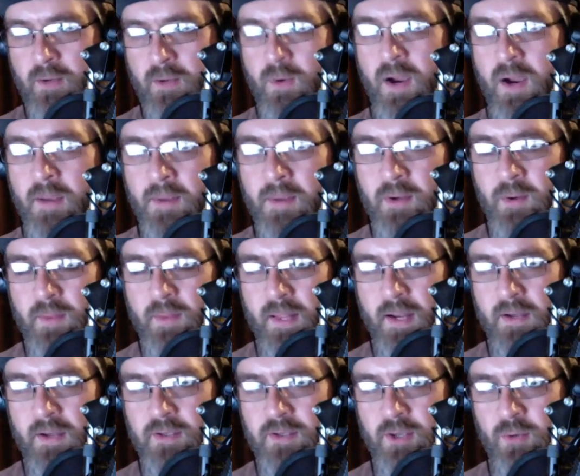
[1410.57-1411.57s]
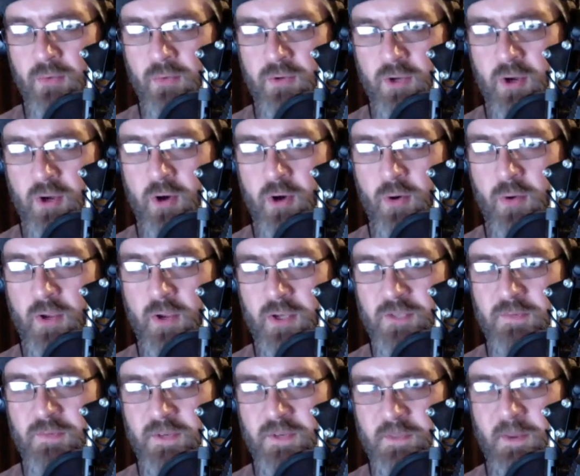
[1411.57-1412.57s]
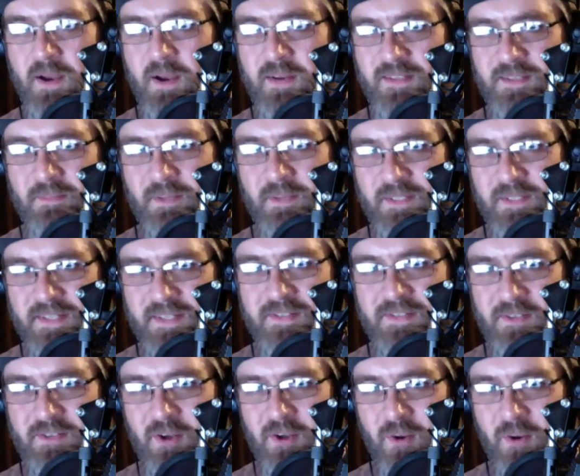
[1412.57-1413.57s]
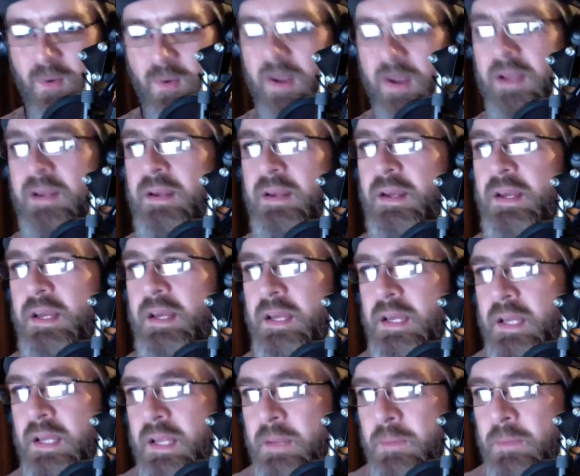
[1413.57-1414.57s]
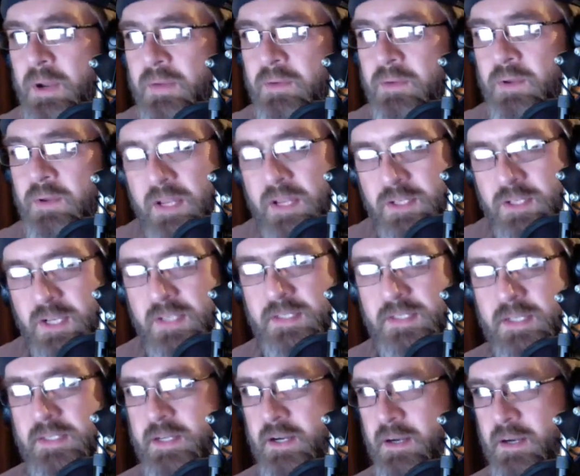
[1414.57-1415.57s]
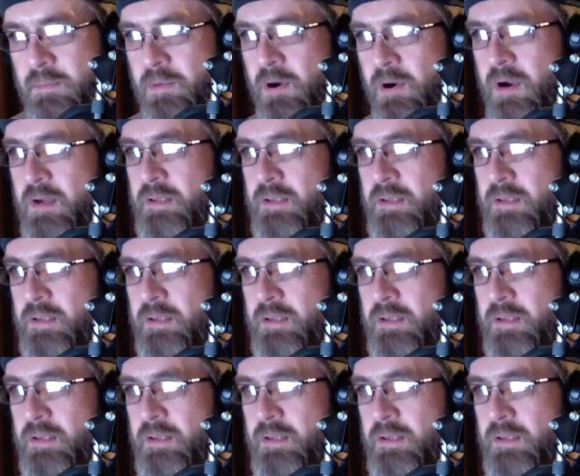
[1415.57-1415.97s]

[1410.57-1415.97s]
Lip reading: Why am I doing that? I don't know. Years of experience simply says to do. But if you digest it, tear it apart,